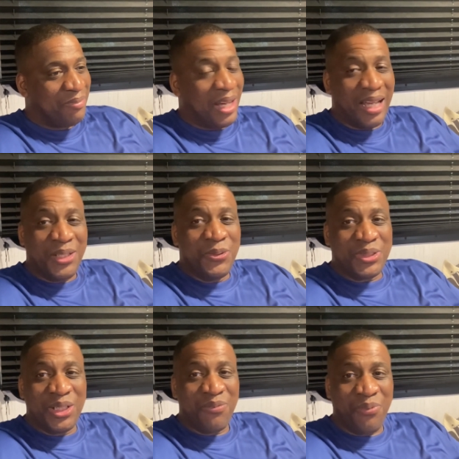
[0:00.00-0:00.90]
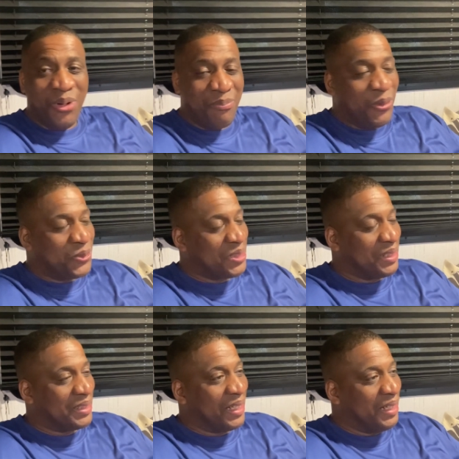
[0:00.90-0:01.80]
I use it for most of the
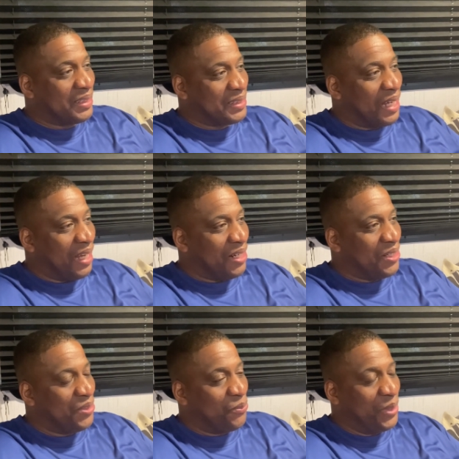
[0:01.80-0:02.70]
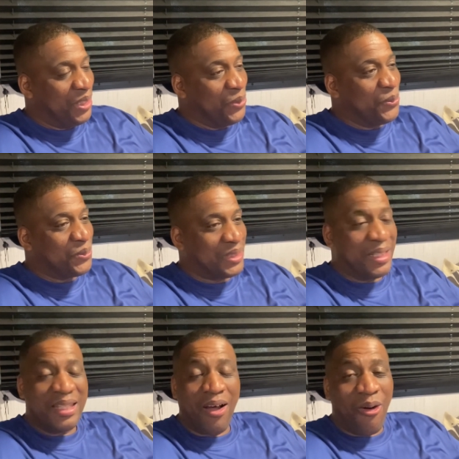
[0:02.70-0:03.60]
things that we use
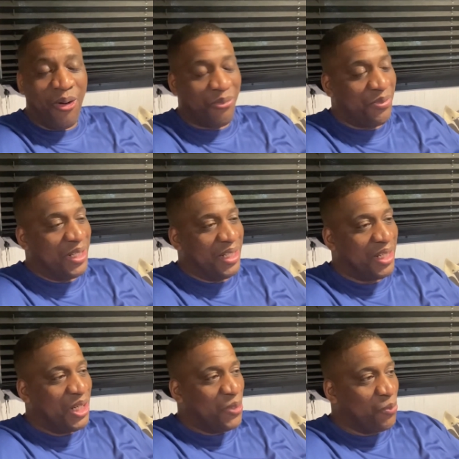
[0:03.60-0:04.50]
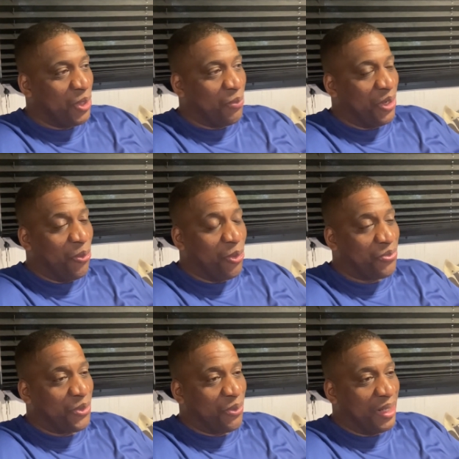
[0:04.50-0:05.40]
in the RV when we're
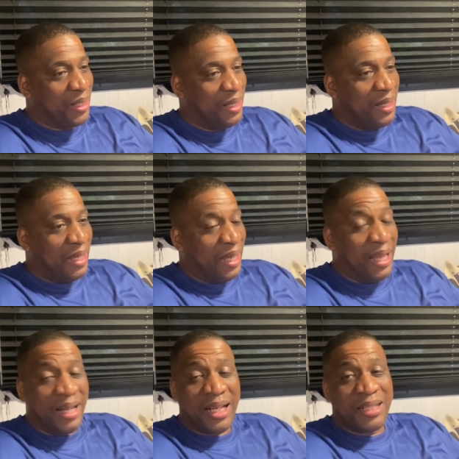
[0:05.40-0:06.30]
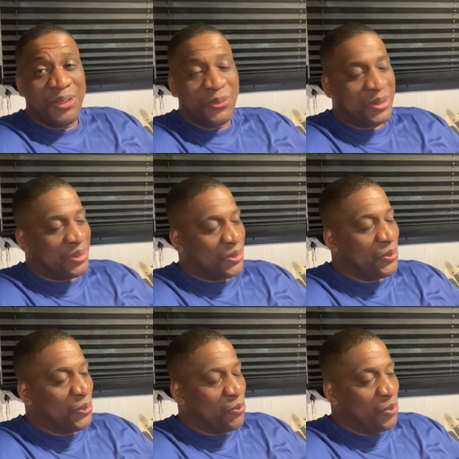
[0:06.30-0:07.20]
off grid and I can use it
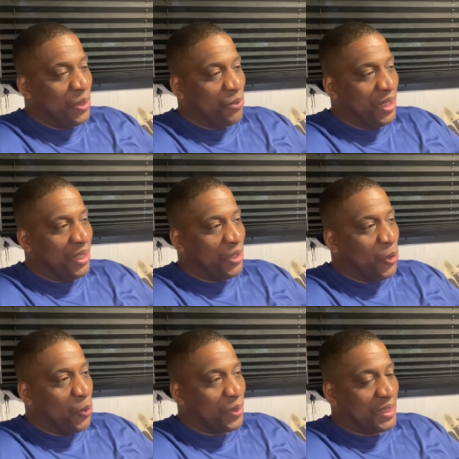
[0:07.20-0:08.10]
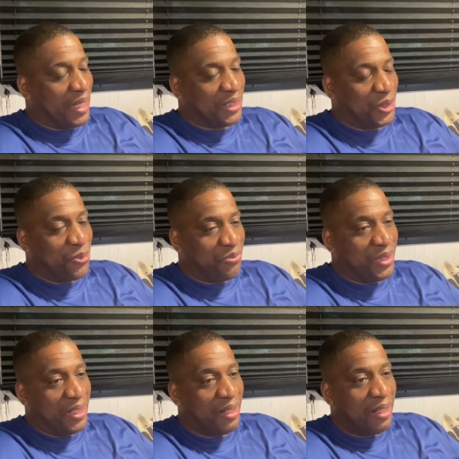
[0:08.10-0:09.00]
too when we go with the
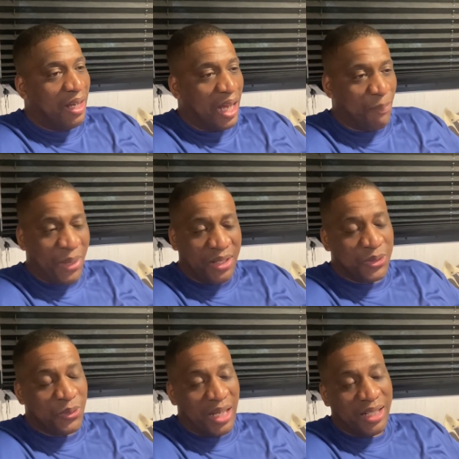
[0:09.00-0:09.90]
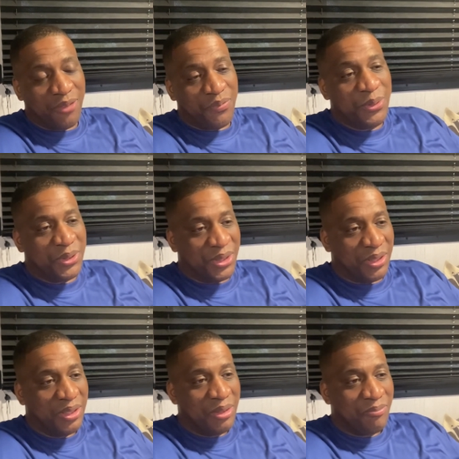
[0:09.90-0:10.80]
SUV. I plan to do that in the future.
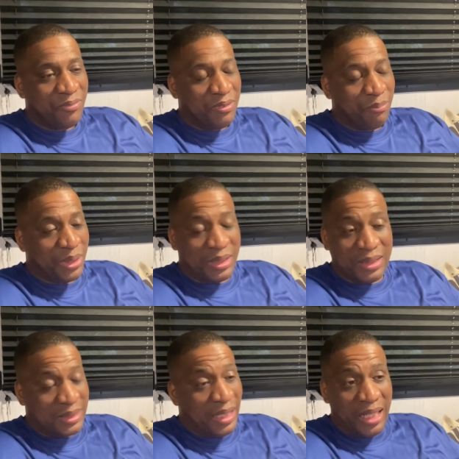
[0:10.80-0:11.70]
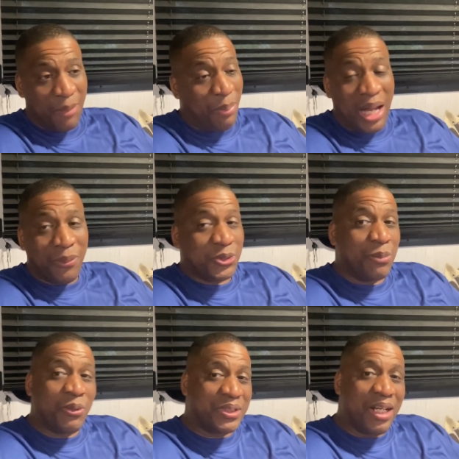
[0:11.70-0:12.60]
But this thing, it powers
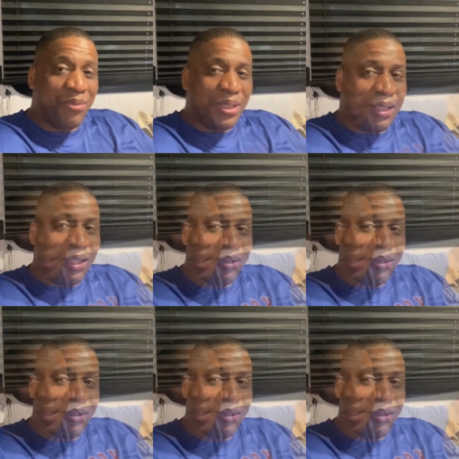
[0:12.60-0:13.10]
almost everything.